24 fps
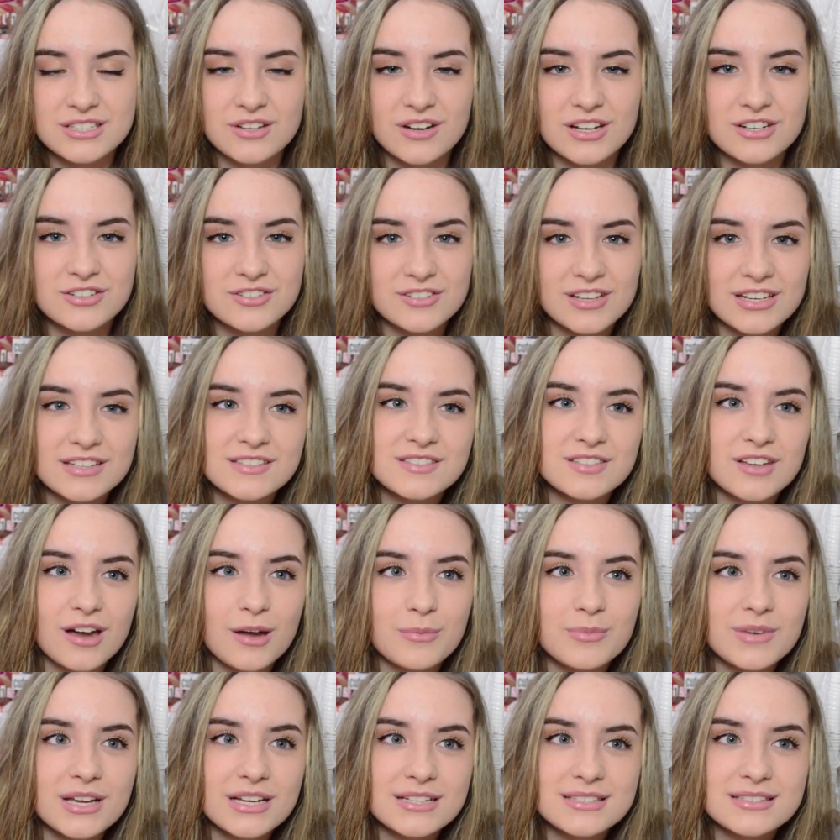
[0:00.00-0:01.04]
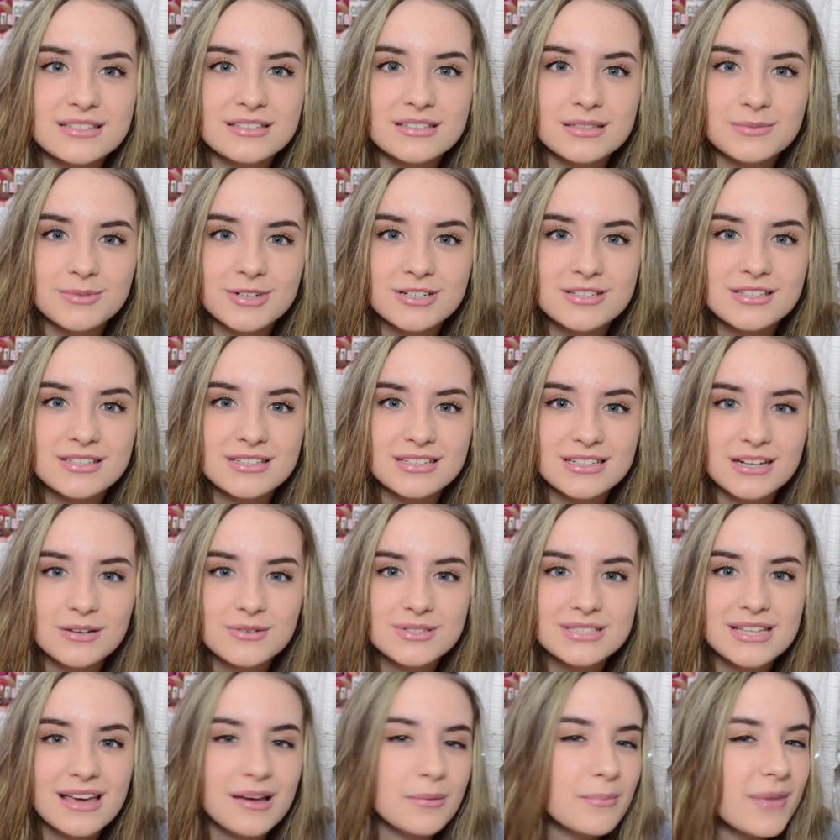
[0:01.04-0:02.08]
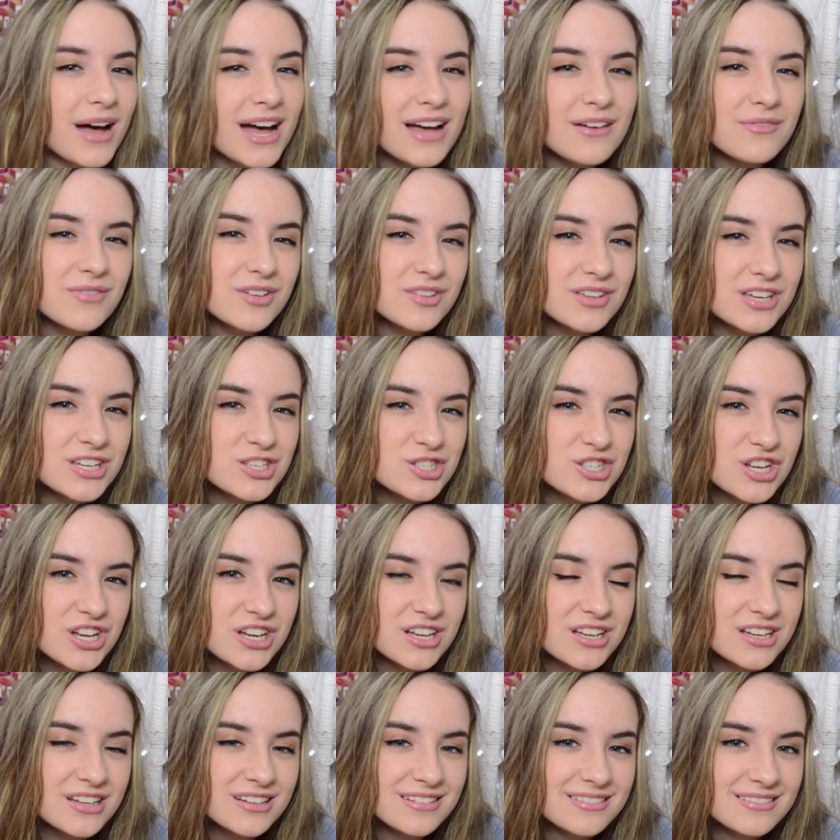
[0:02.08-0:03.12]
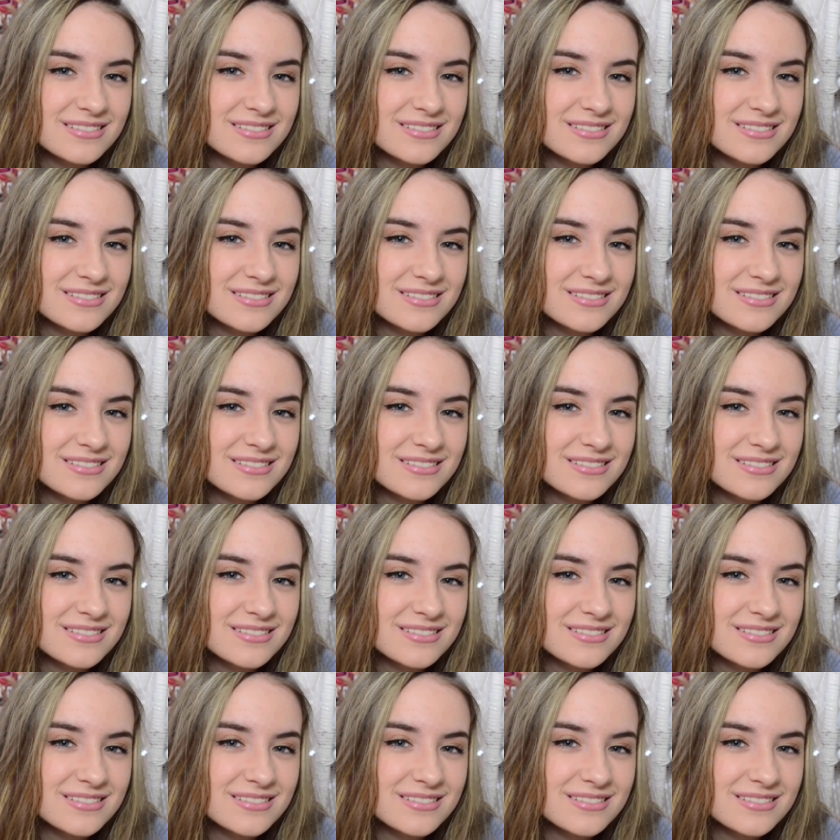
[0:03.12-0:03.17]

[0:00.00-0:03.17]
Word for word: so I just like stopped texting the person and I was like, bye Felicia.